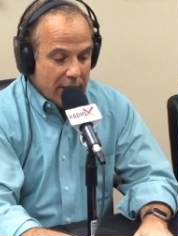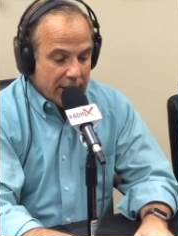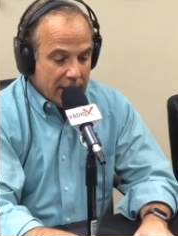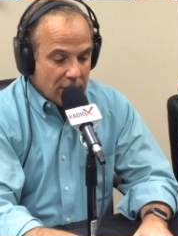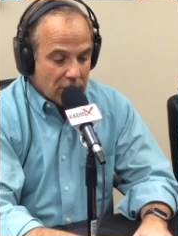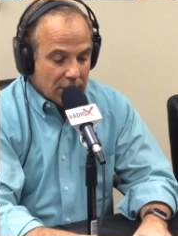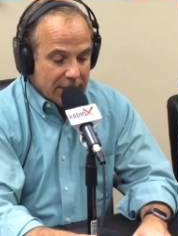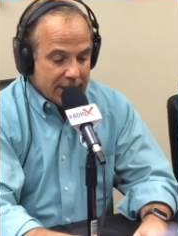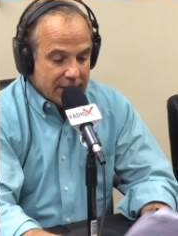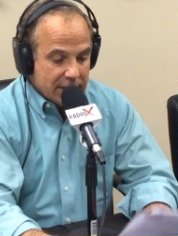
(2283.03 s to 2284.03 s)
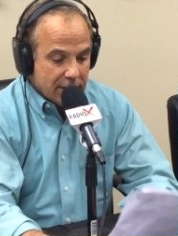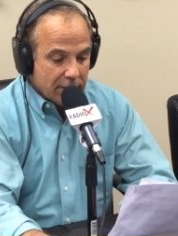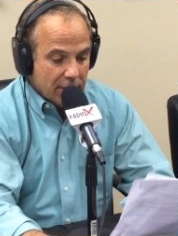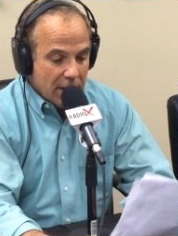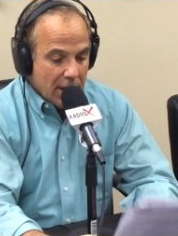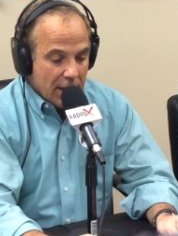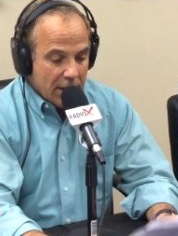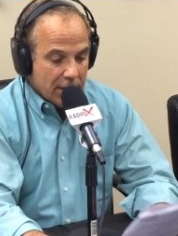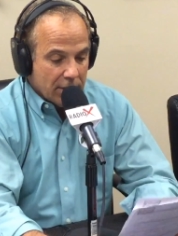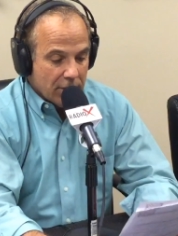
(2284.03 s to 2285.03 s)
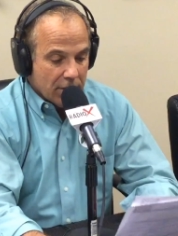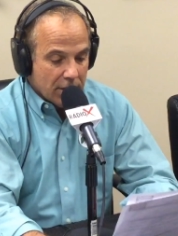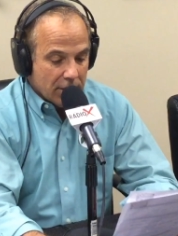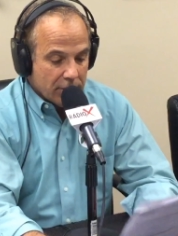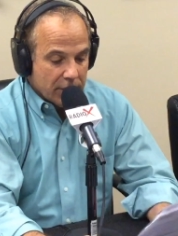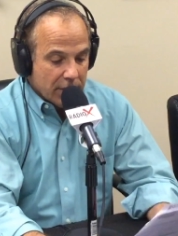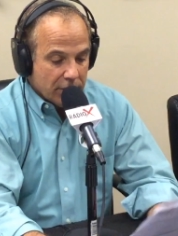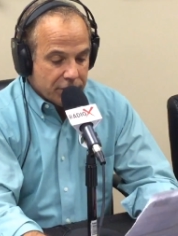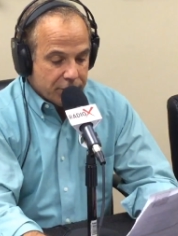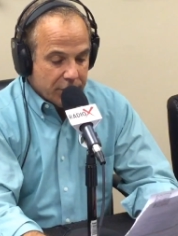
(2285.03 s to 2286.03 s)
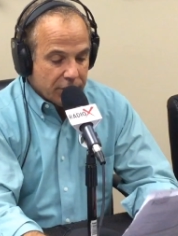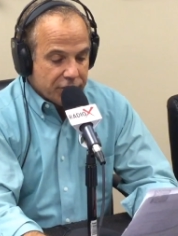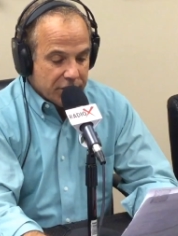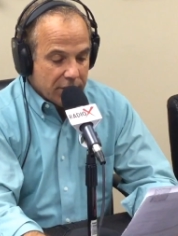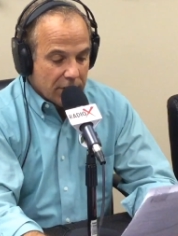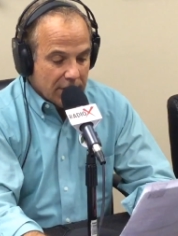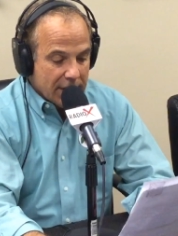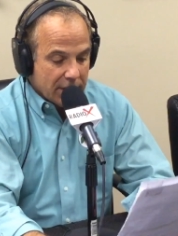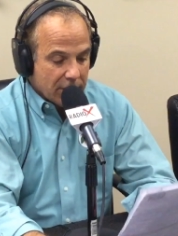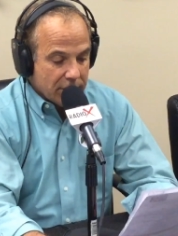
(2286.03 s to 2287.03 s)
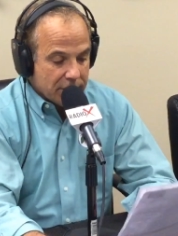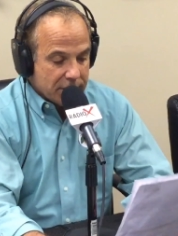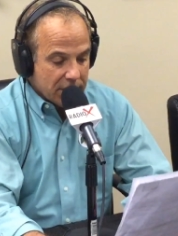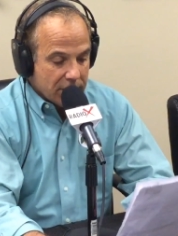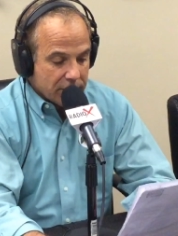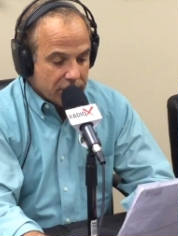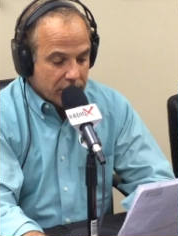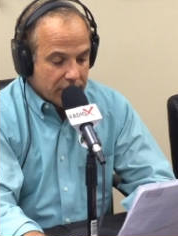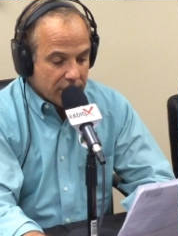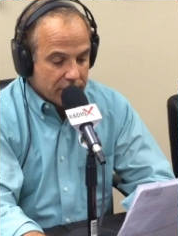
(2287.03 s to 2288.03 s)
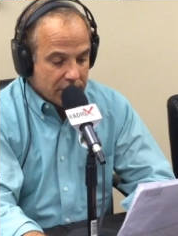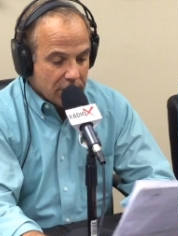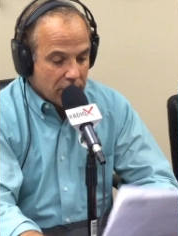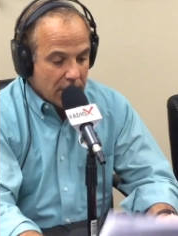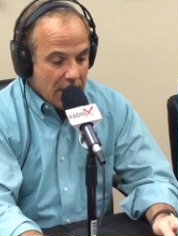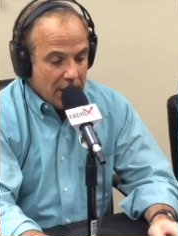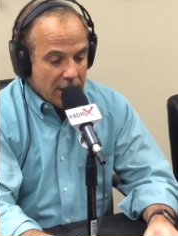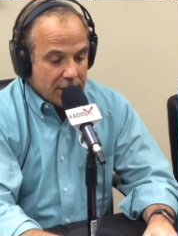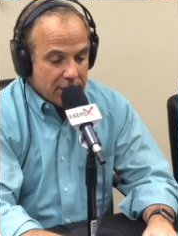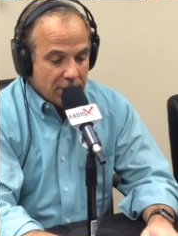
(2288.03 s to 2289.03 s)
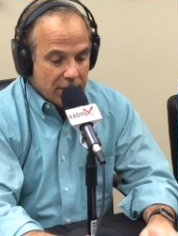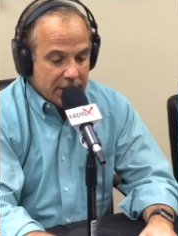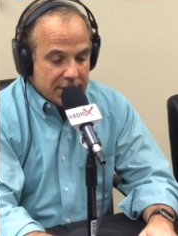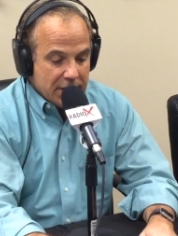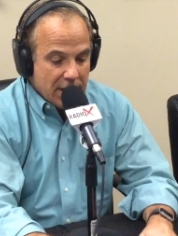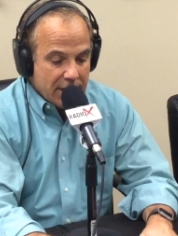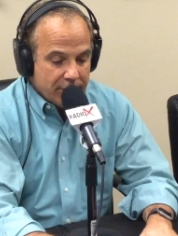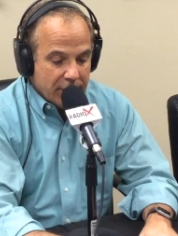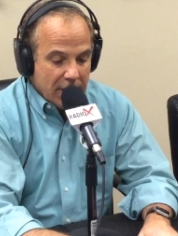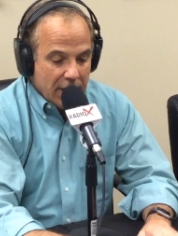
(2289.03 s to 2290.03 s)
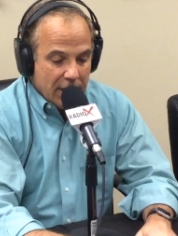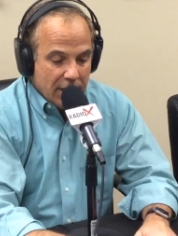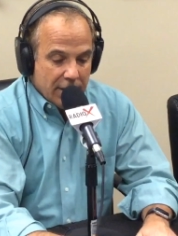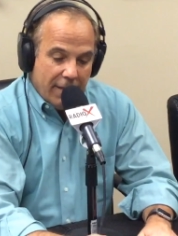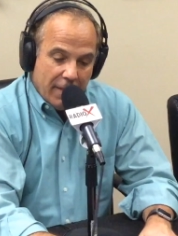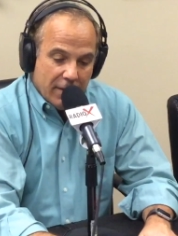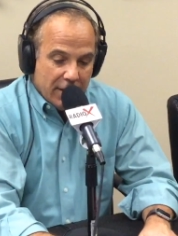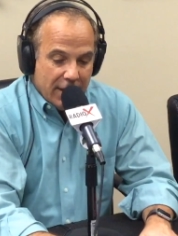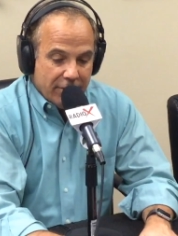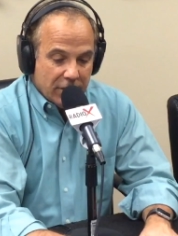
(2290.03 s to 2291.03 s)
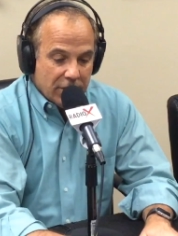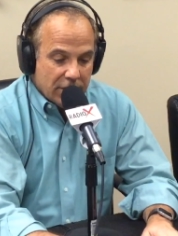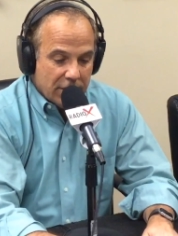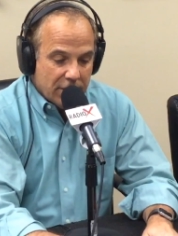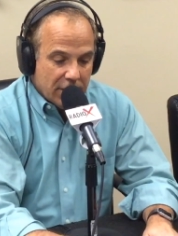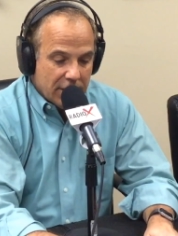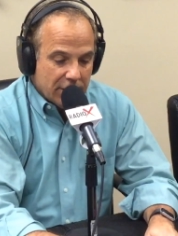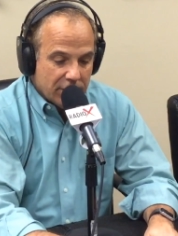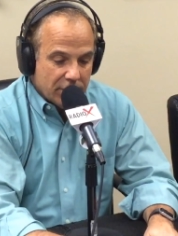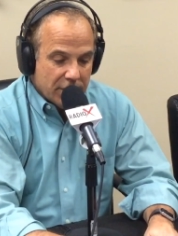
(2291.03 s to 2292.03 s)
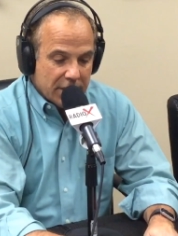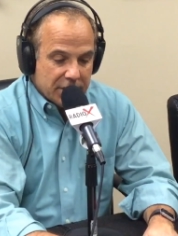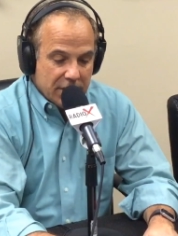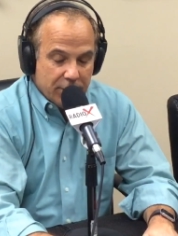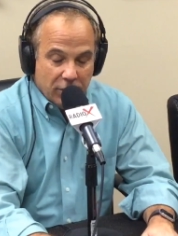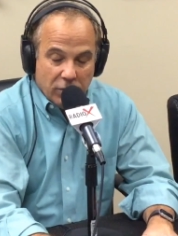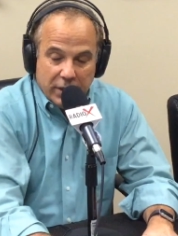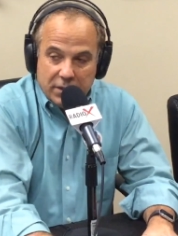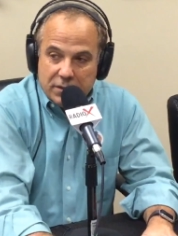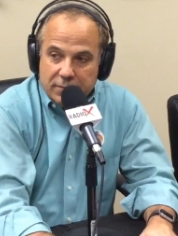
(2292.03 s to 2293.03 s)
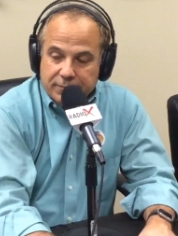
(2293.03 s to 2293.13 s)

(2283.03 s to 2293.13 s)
out on LinkedIn, and he'll share a lot of good secrets with you. So until next time, have a good next couple of weeks.